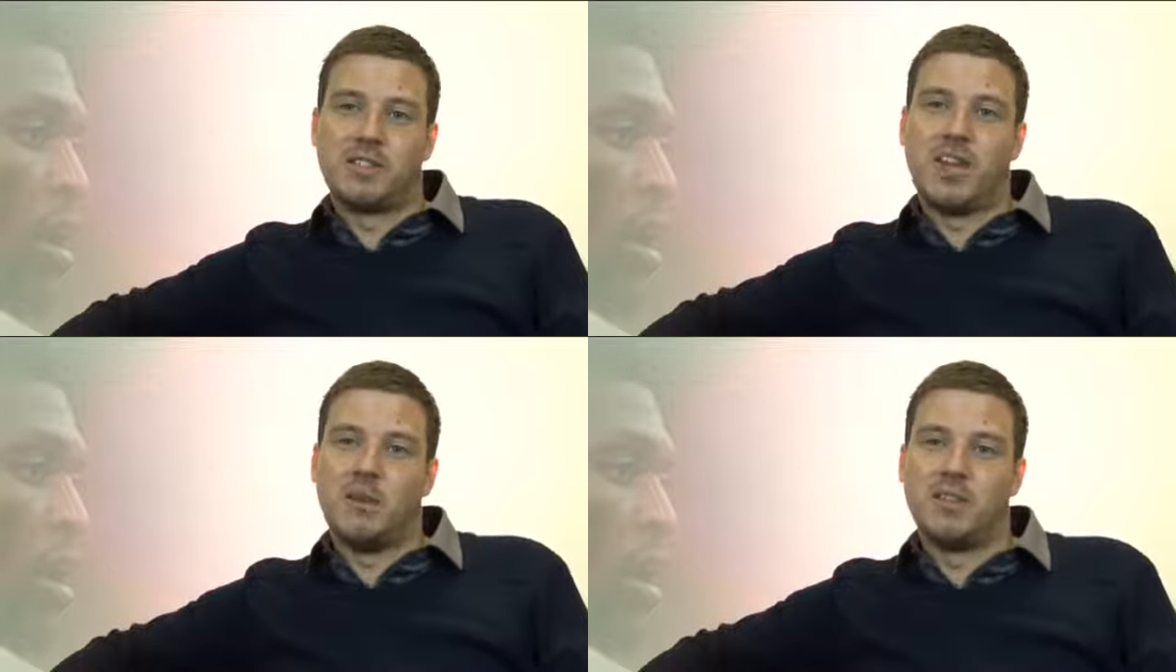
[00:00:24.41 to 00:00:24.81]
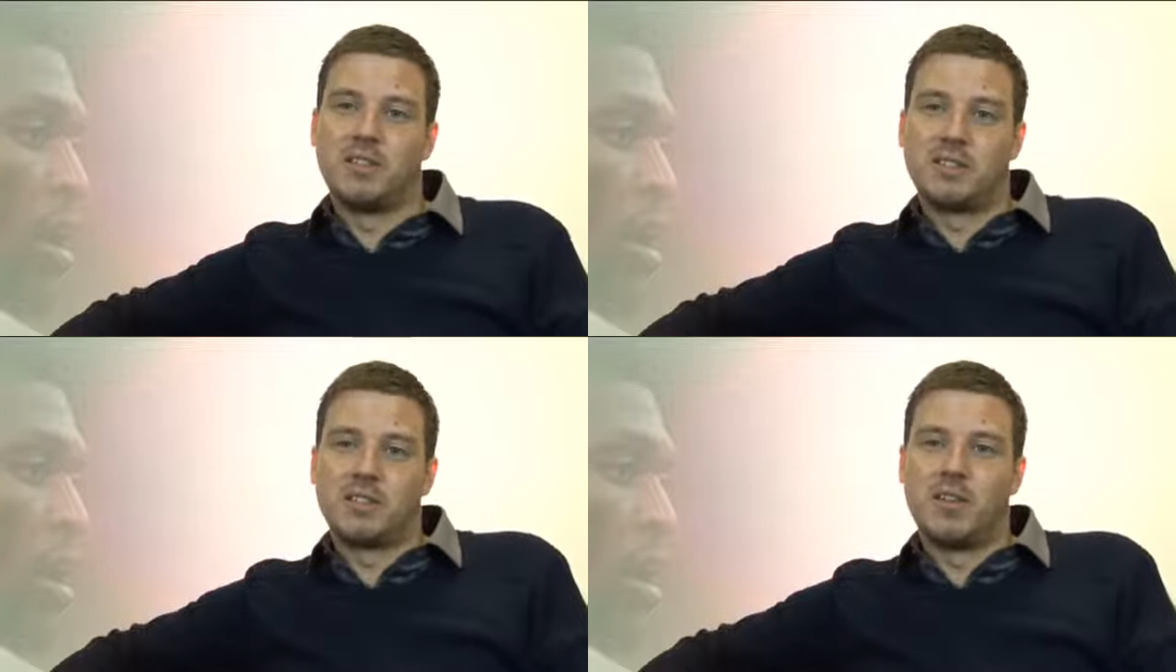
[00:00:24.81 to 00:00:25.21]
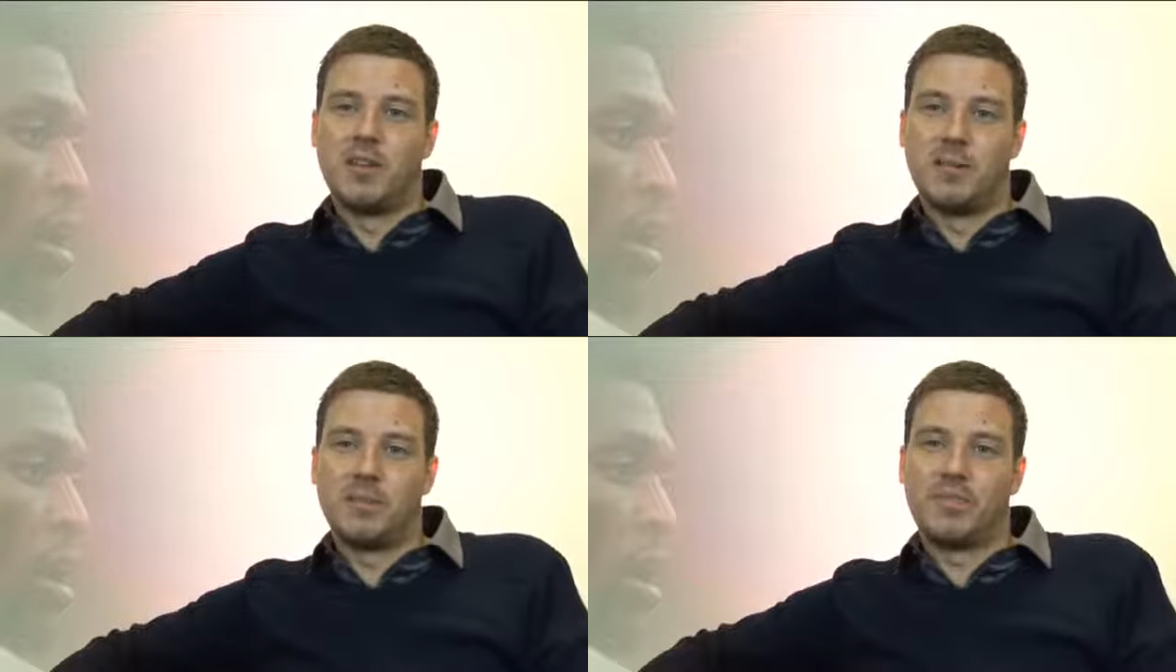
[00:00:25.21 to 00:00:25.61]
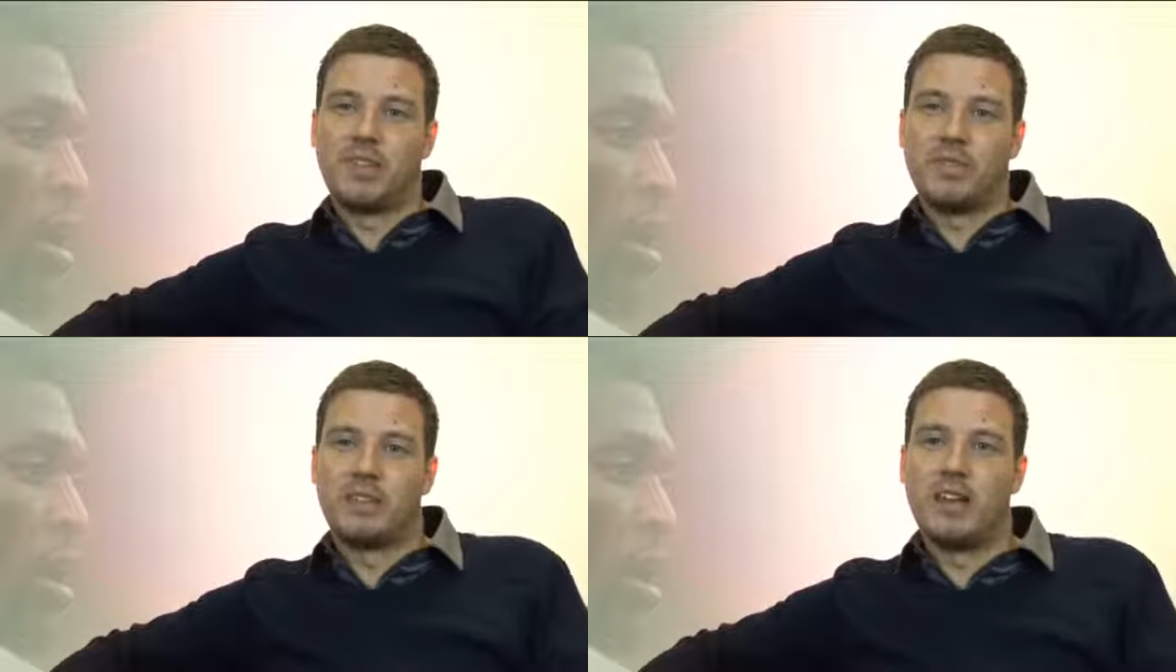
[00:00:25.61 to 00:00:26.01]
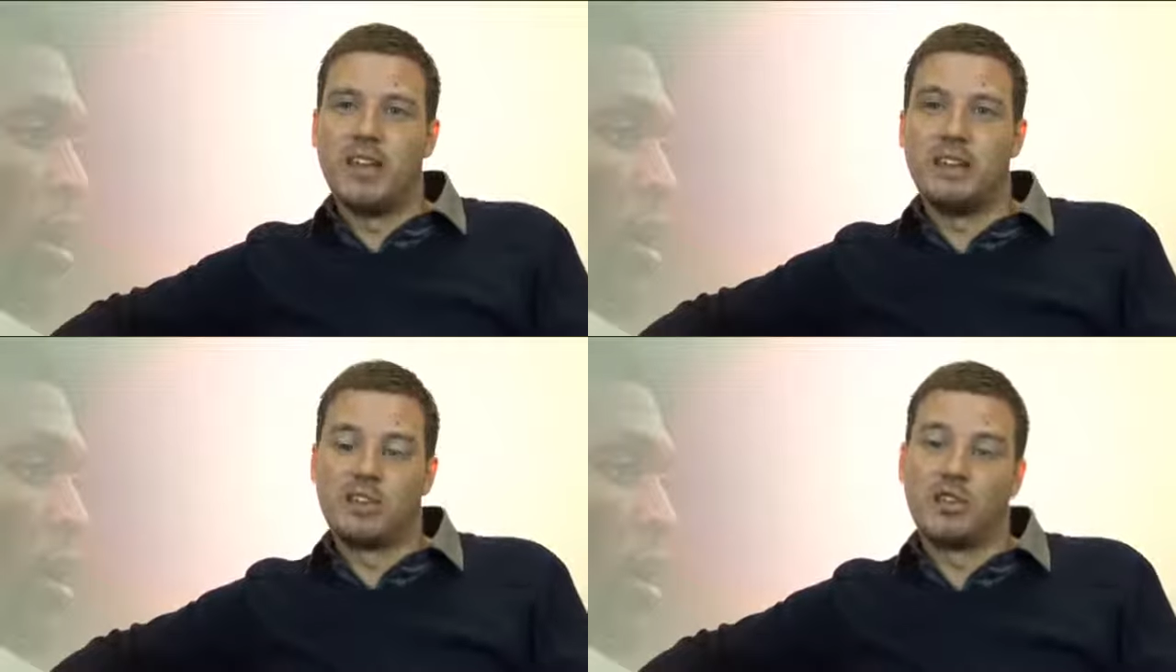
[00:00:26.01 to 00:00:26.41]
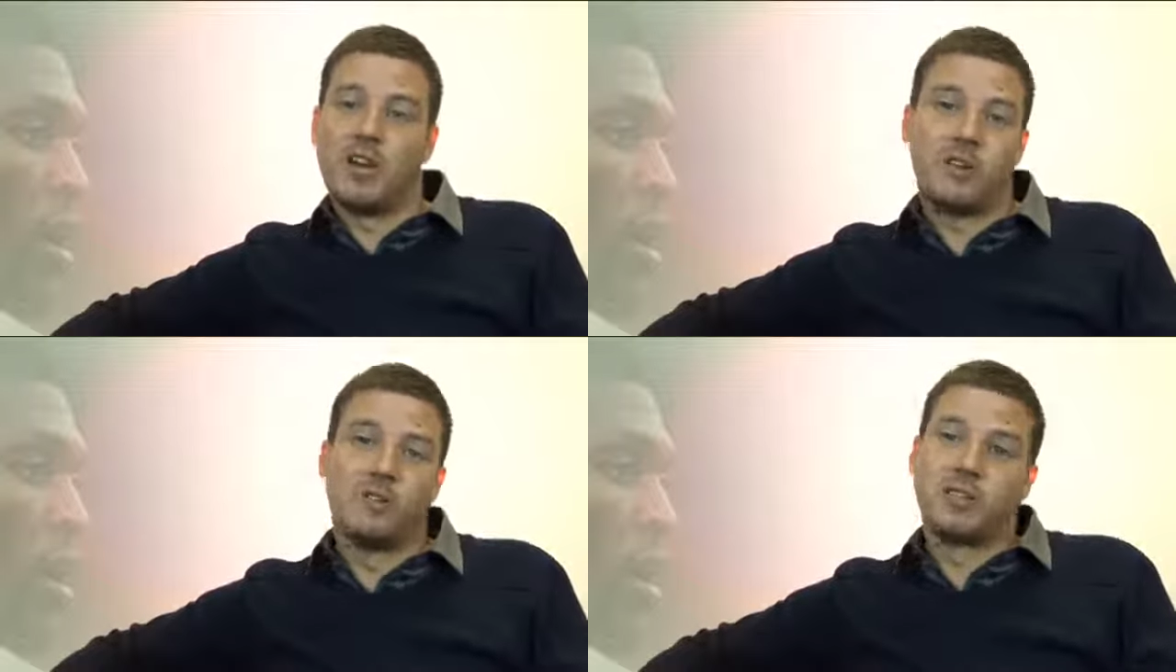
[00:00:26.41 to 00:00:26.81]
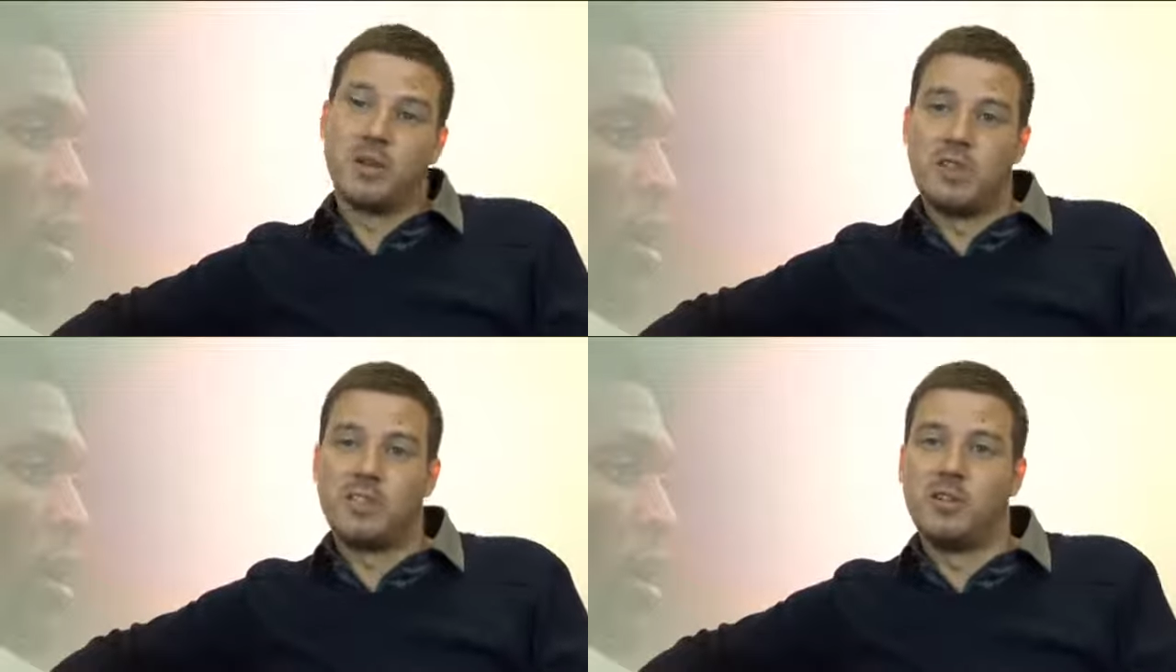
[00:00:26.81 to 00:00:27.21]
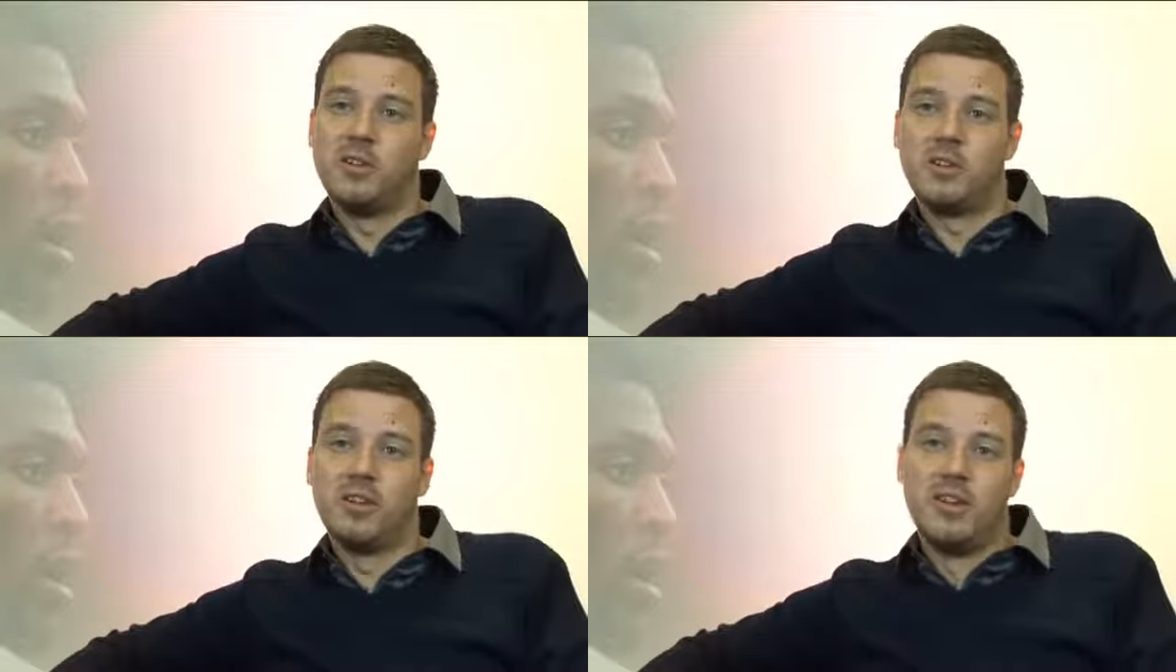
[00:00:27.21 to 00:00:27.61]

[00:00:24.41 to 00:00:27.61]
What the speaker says: came in as the leading striker, or so he thought.